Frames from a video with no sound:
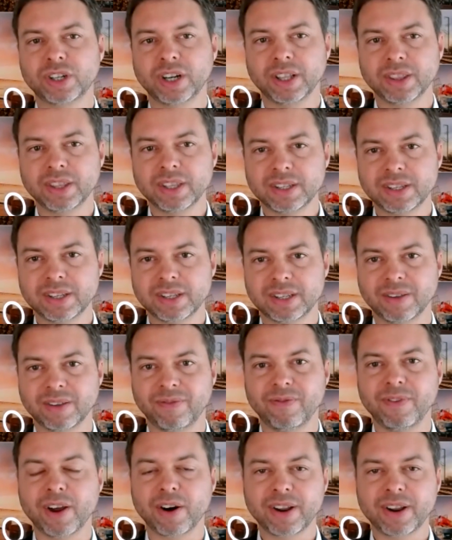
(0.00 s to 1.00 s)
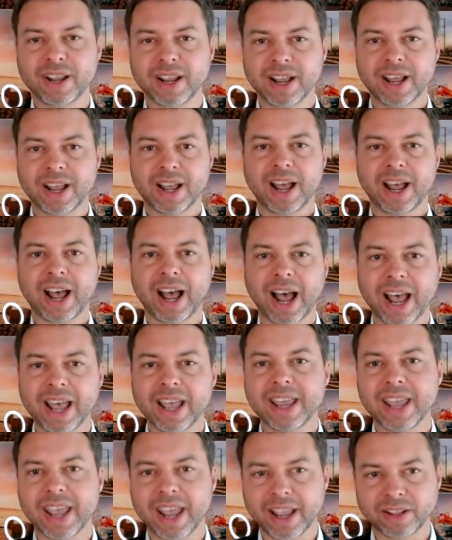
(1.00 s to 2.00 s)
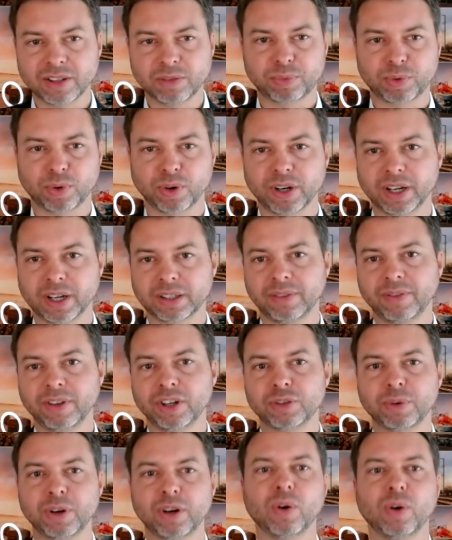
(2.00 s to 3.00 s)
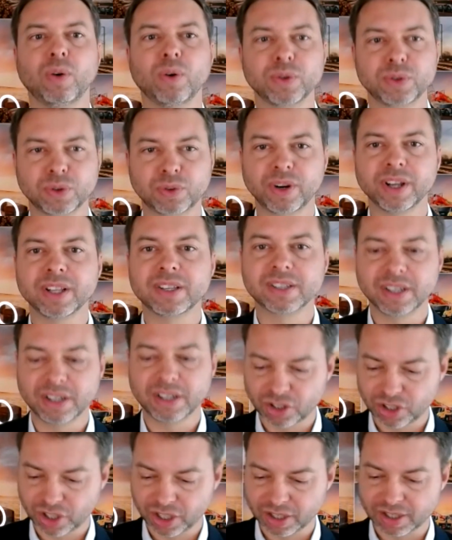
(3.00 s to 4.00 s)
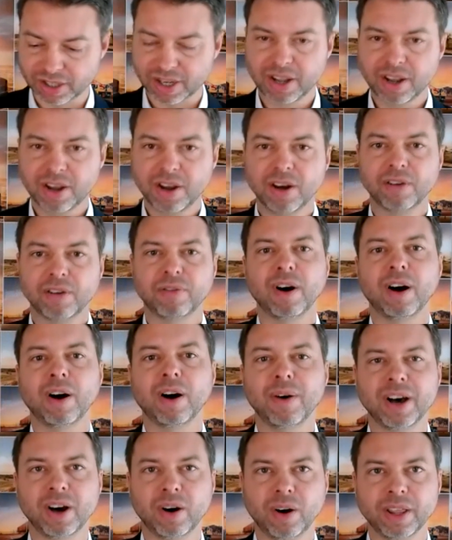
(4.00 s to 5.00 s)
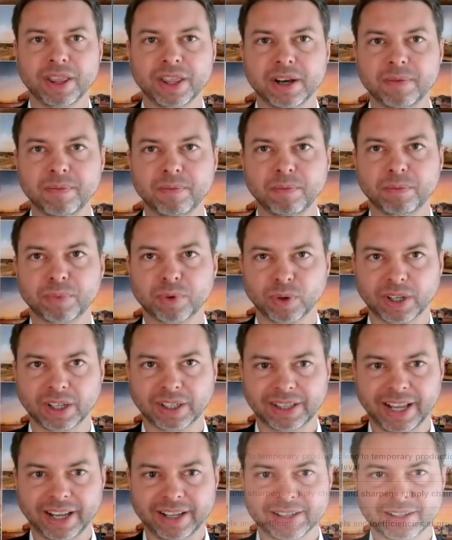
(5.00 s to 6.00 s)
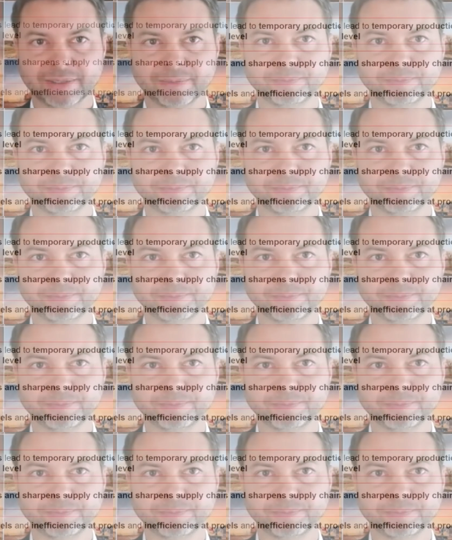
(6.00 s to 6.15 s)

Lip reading: And this is a very high-end product, which will also create synergies for our other product lines.